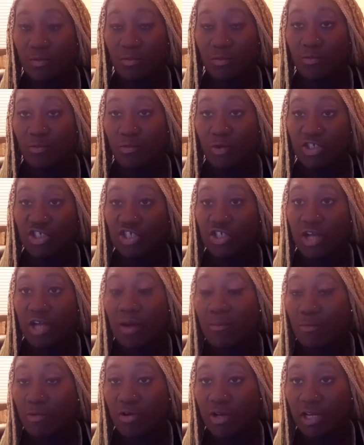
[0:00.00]
which
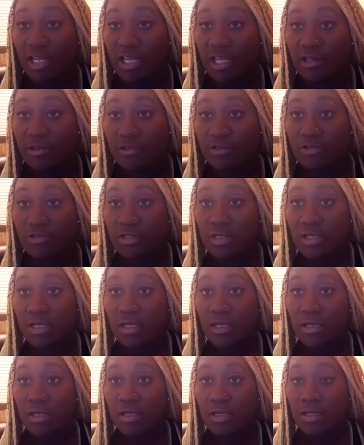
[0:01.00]
number it is,
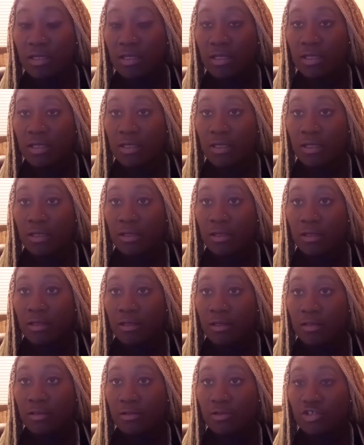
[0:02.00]

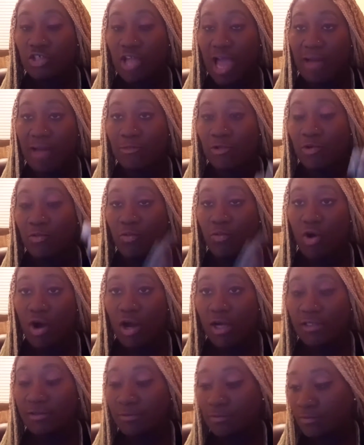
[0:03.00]
chapter
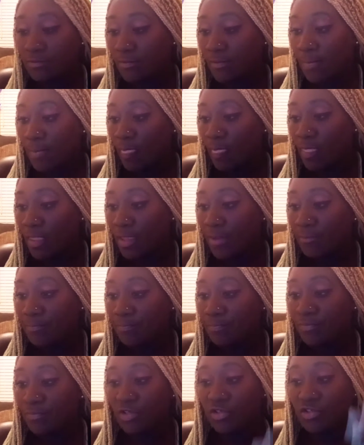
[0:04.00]
1,
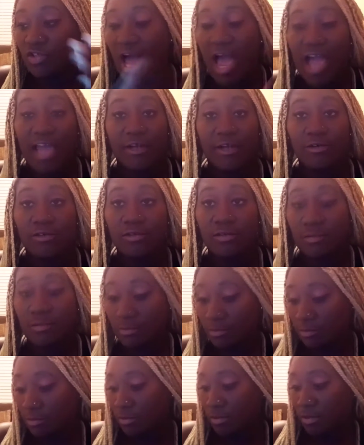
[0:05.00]
the title,
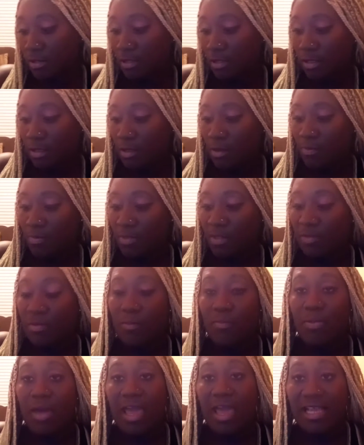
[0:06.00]
then the
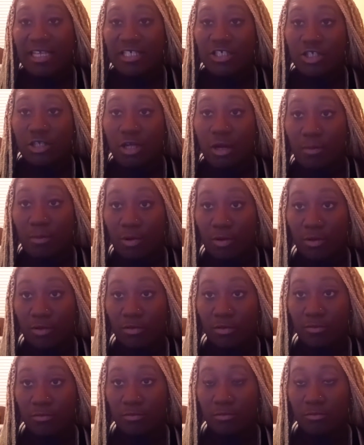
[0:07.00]
page number.
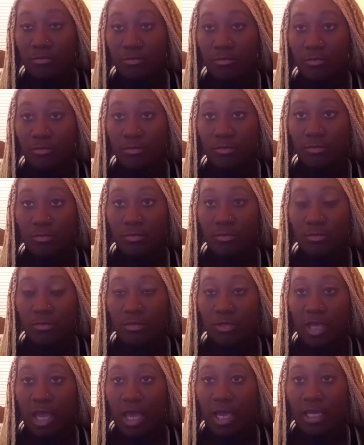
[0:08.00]

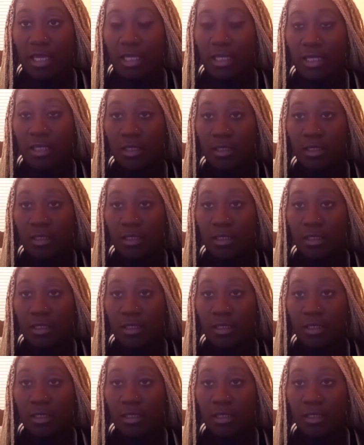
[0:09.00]
Okay?